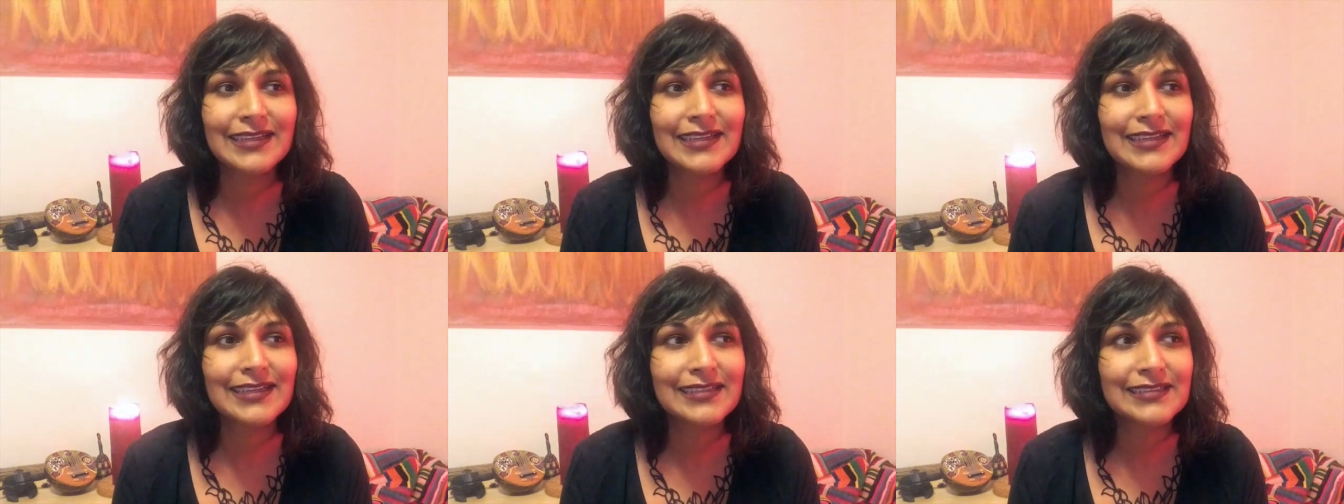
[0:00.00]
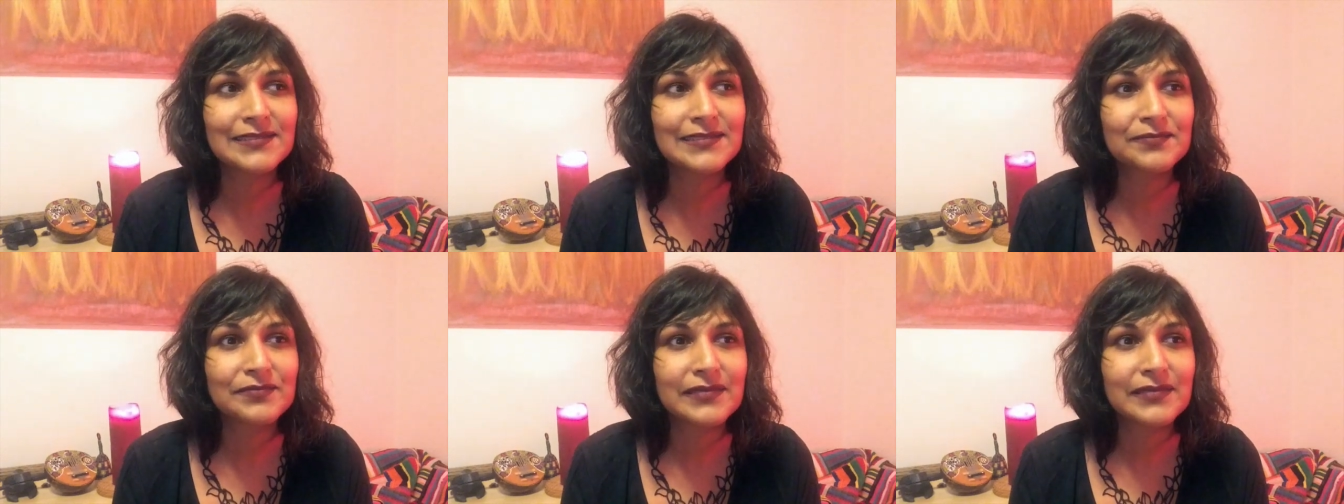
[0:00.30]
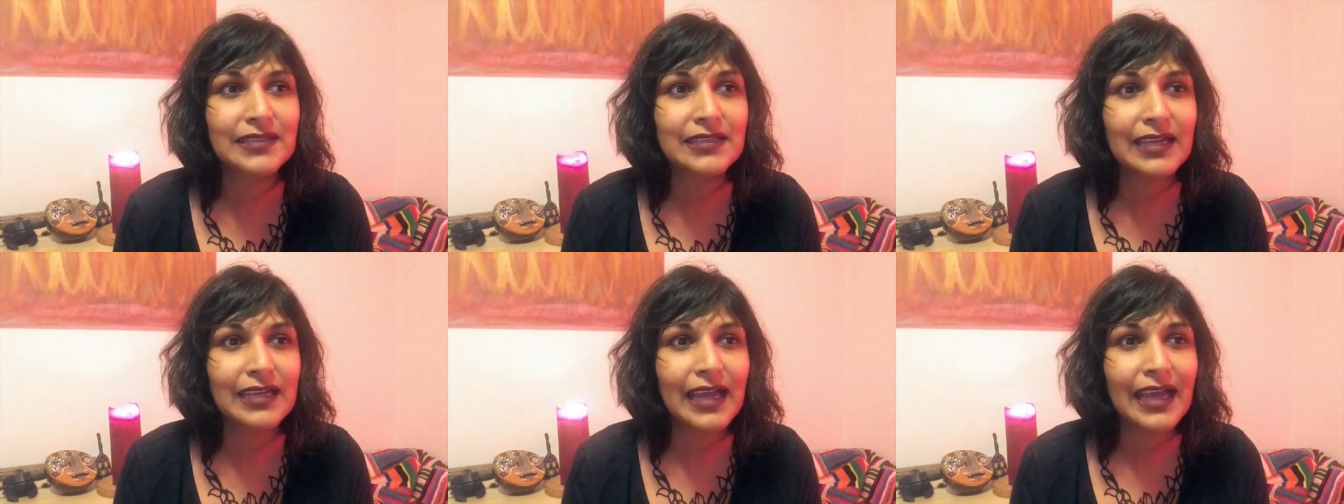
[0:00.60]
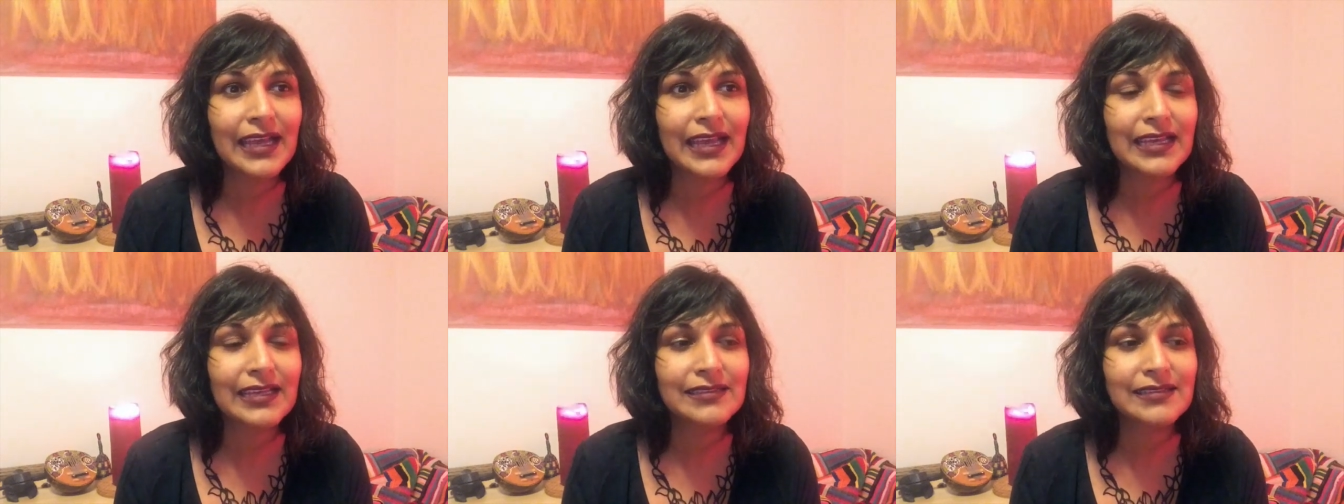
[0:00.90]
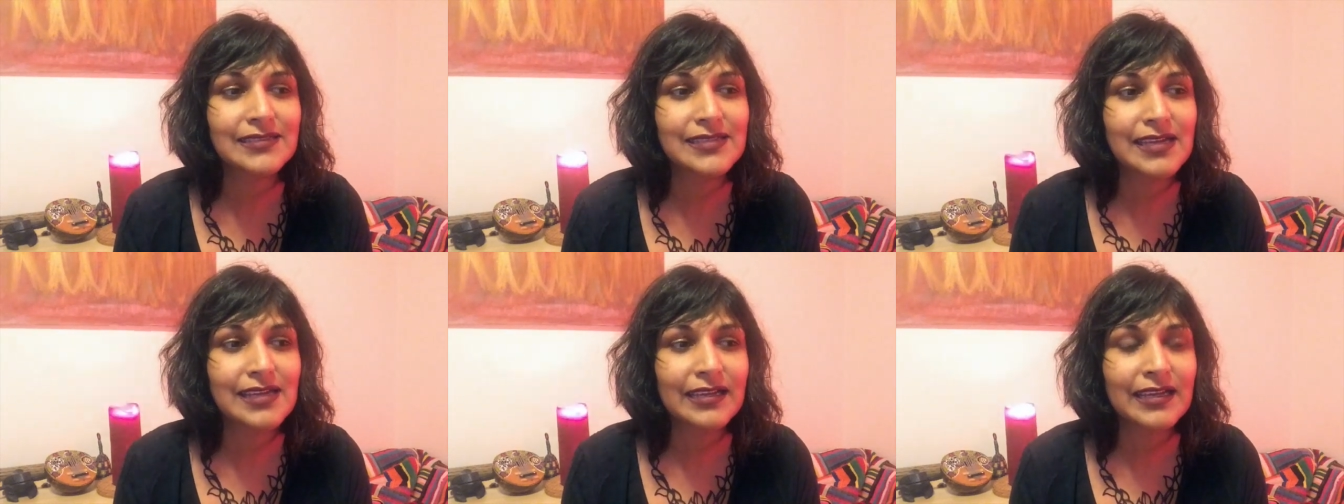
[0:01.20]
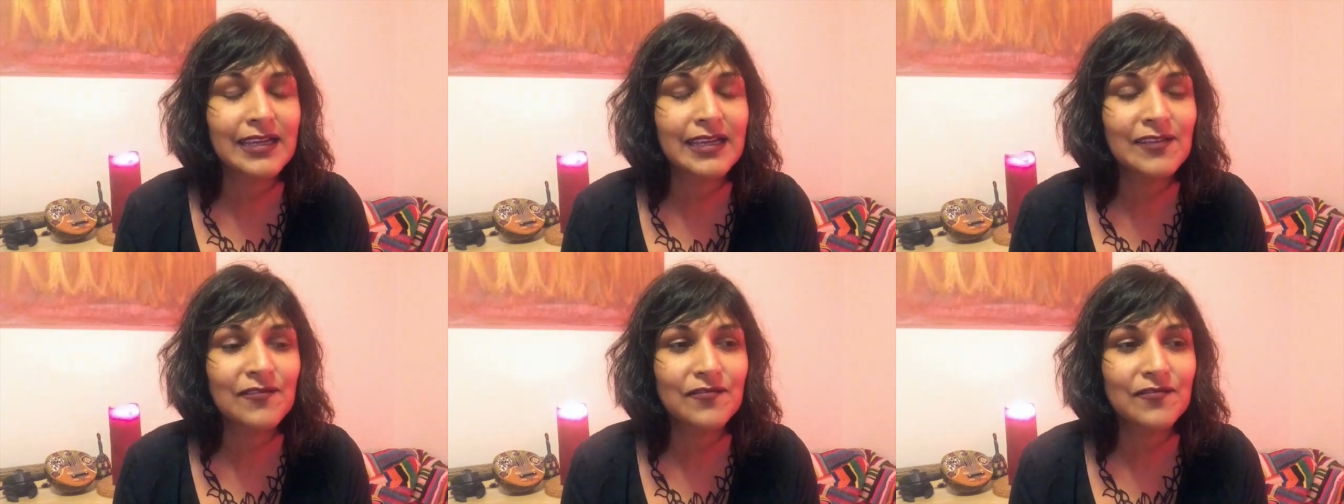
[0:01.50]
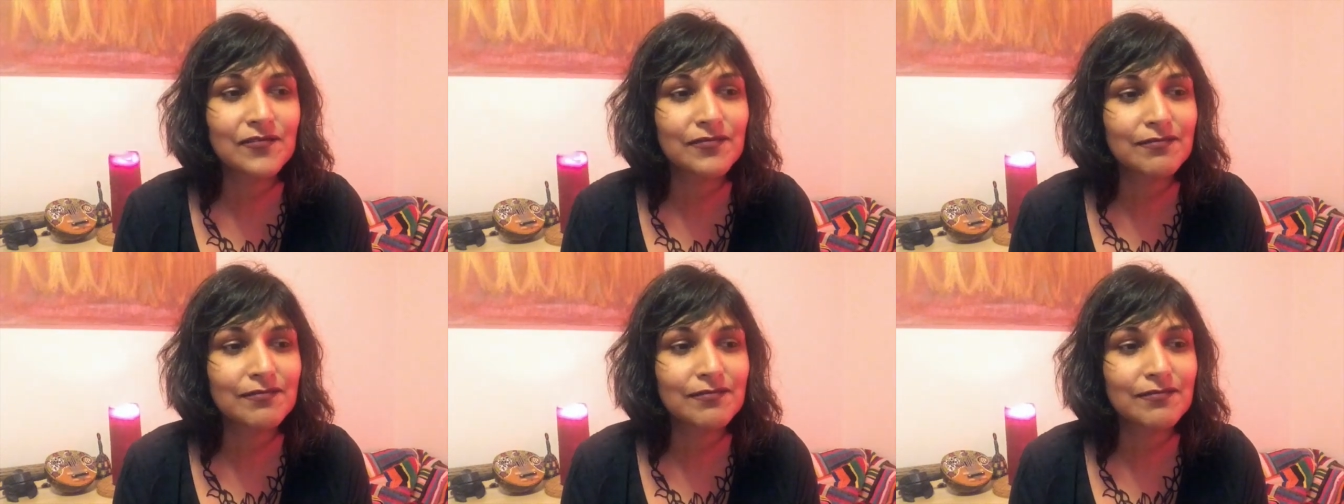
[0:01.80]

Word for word: um, and kind of